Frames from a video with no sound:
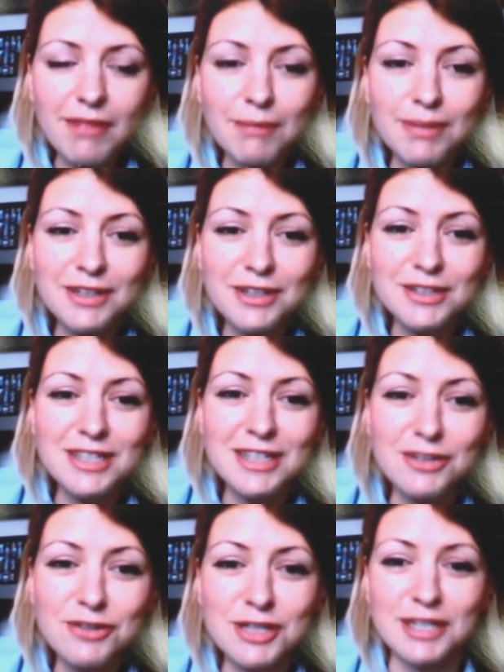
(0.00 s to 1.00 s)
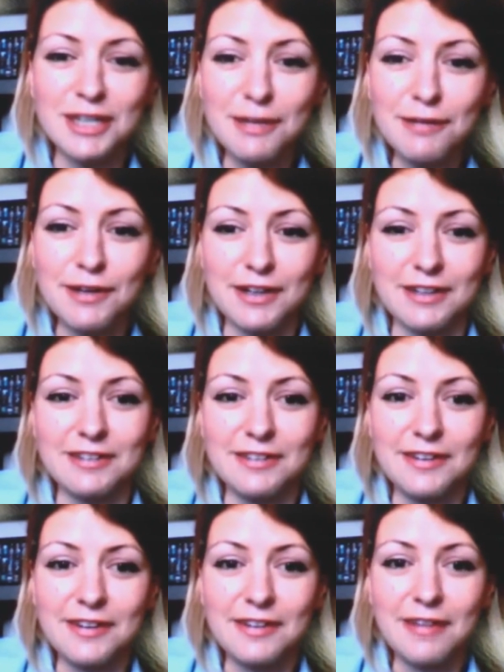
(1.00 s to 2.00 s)
But there is such a
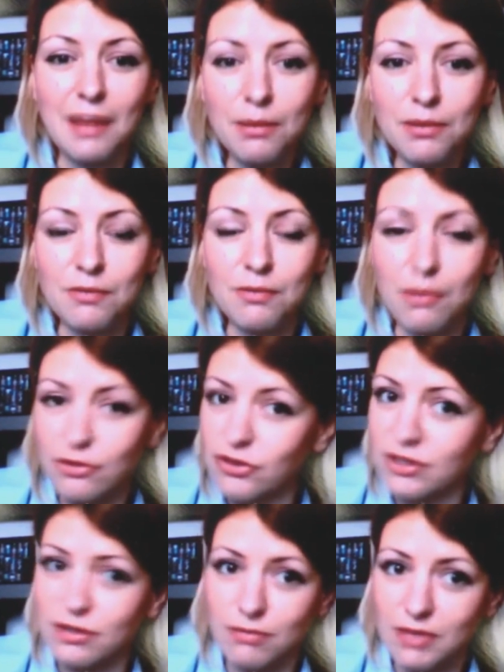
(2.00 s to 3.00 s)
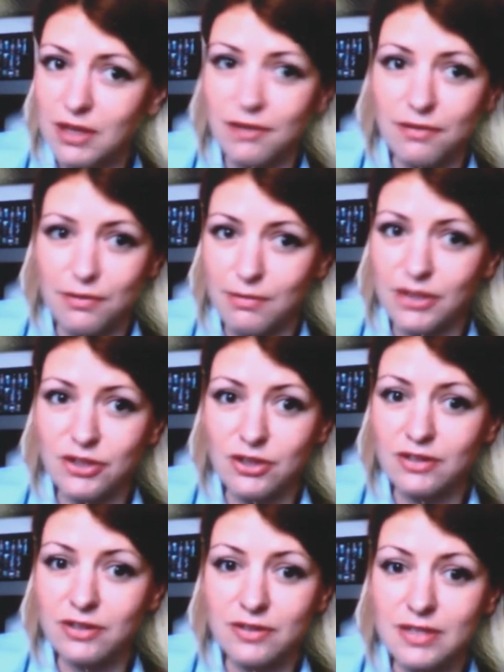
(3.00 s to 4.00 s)
significant number of projects on media and
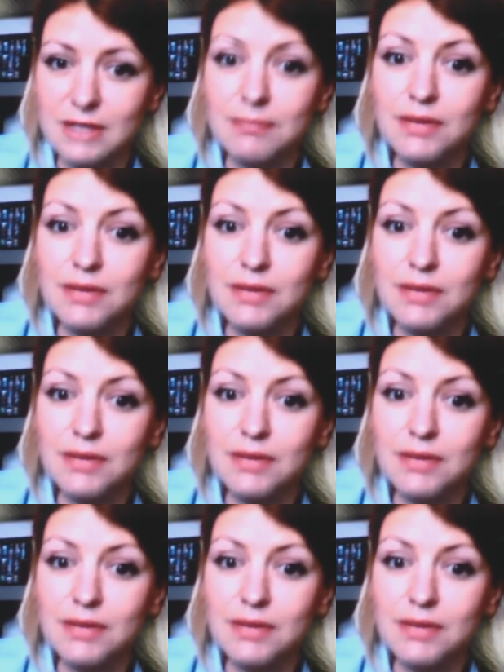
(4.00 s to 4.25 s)
information literacy